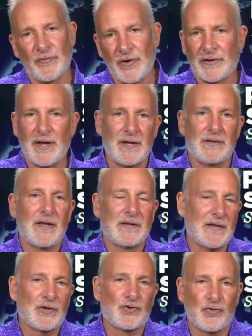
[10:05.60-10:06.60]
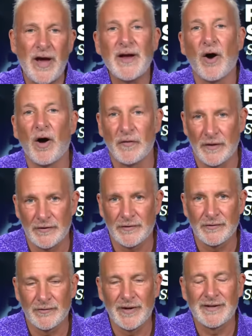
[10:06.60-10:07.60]
that they that, that trade all this,
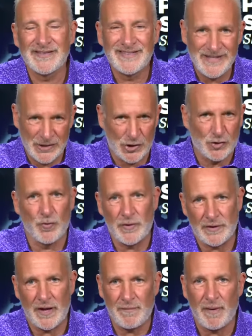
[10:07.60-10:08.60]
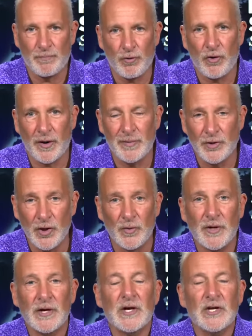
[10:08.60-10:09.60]
right? This is what they've been programmed to do.
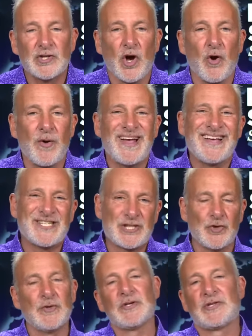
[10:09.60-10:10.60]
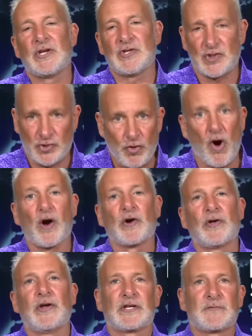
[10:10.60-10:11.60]
So as soon as this stronger
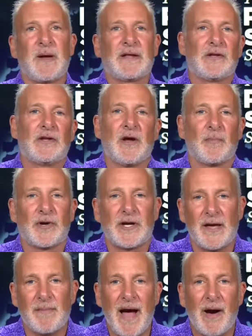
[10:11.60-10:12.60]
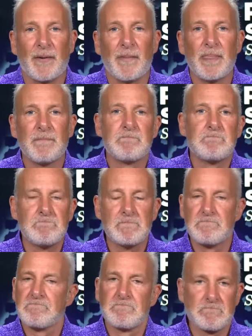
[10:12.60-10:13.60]
than expected number came out,
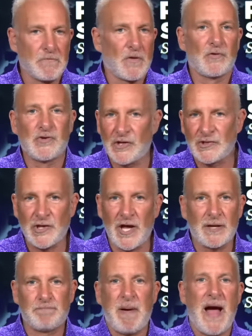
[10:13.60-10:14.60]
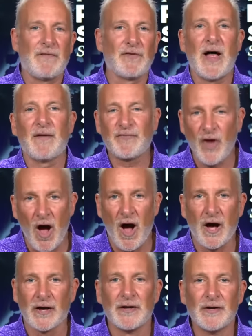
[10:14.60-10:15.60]
just like Pavlov's
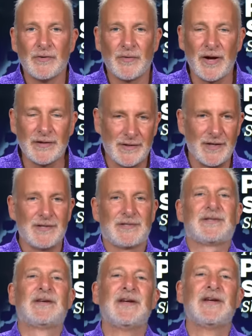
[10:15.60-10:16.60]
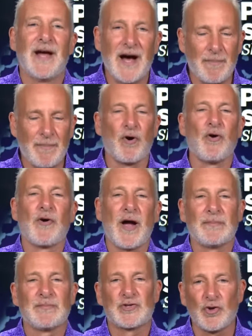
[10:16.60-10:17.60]
dog, right? These uh,
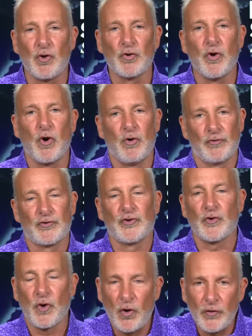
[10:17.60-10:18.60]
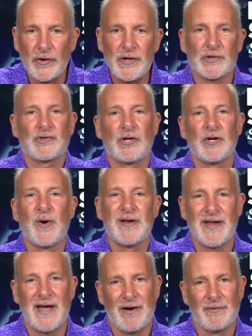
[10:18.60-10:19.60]
programs sold gold. So gold initially
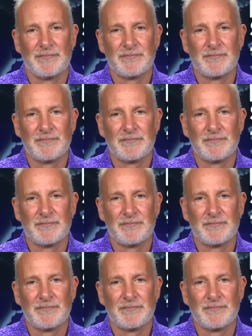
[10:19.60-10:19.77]
went down,